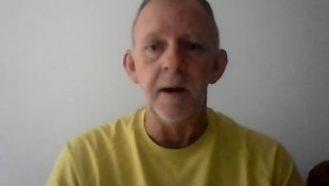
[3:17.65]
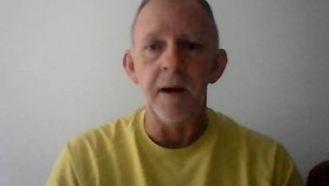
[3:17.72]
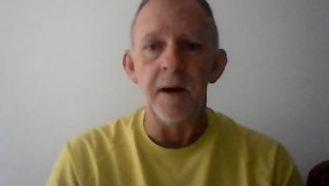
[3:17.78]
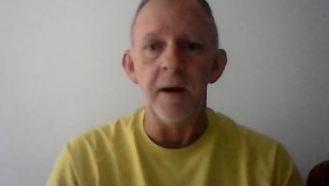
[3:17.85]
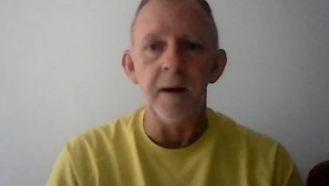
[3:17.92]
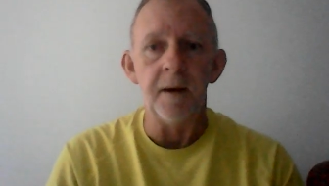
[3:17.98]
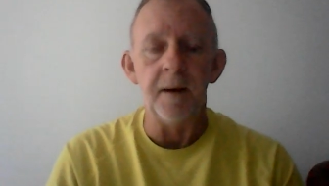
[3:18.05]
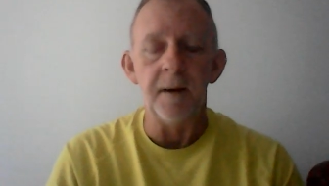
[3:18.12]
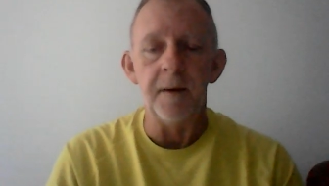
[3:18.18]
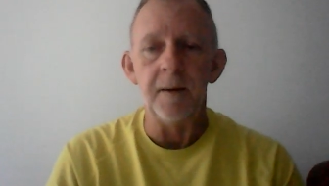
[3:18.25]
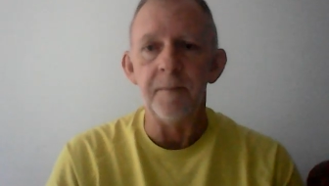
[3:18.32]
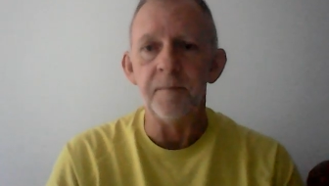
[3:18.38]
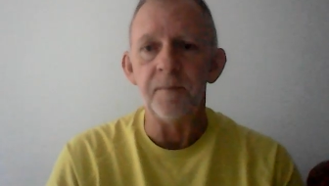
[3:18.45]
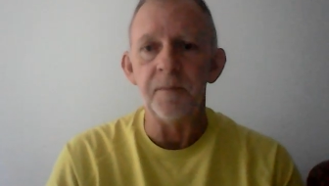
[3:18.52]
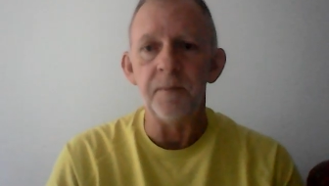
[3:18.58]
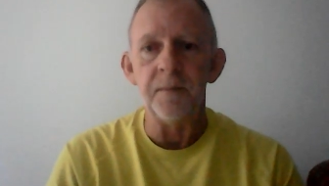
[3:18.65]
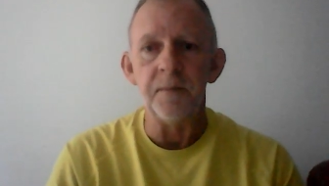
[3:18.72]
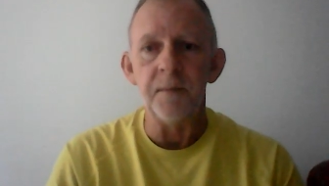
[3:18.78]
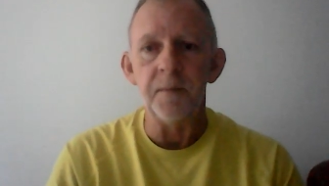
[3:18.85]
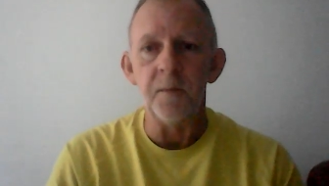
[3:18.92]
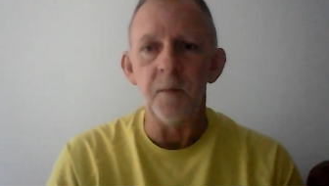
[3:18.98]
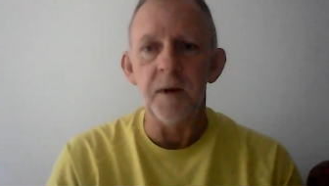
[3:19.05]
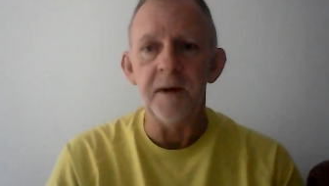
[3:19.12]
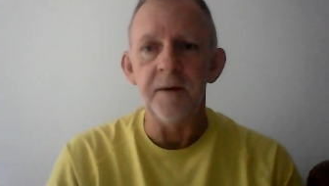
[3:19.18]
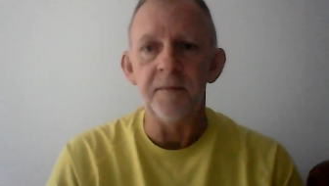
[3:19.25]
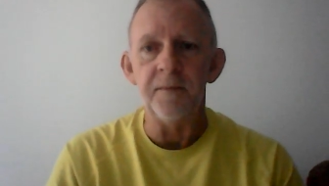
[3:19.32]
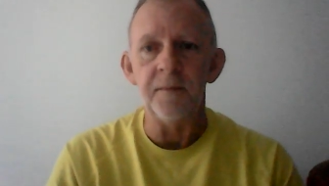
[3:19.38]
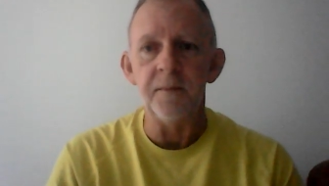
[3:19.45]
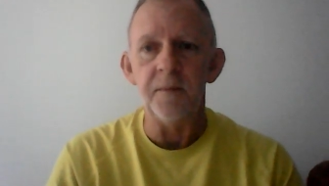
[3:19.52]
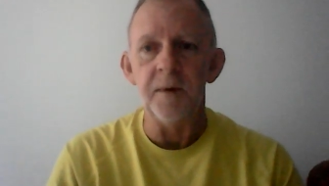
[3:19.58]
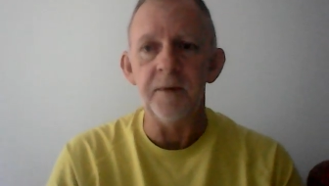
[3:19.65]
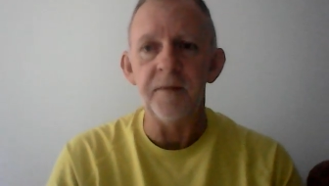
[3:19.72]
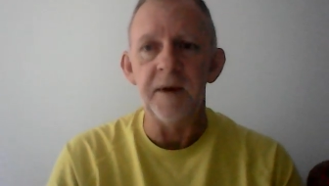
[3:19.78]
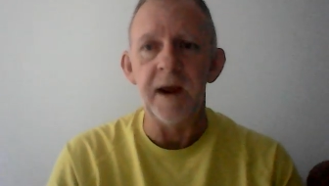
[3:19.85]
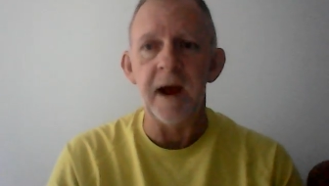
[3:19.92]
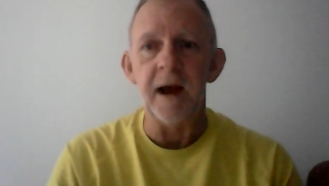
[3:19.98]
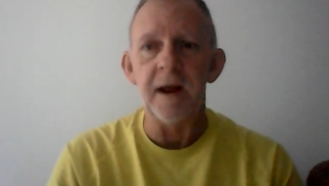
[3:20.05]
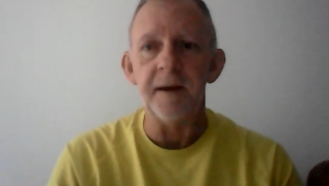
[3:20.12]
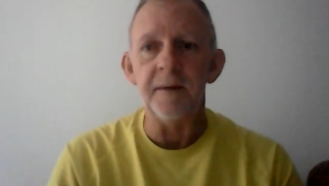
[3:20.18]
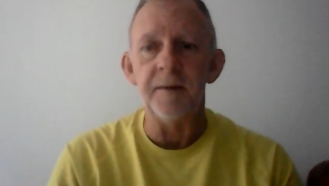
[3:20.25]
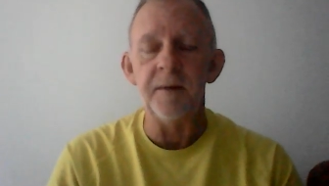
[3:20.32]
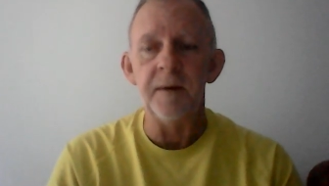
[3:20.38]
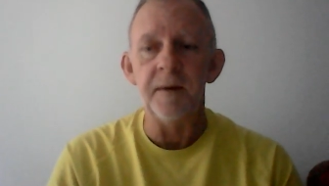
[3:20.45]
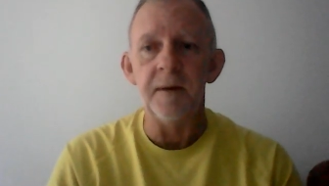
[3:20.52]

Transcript: Uh, we've we've got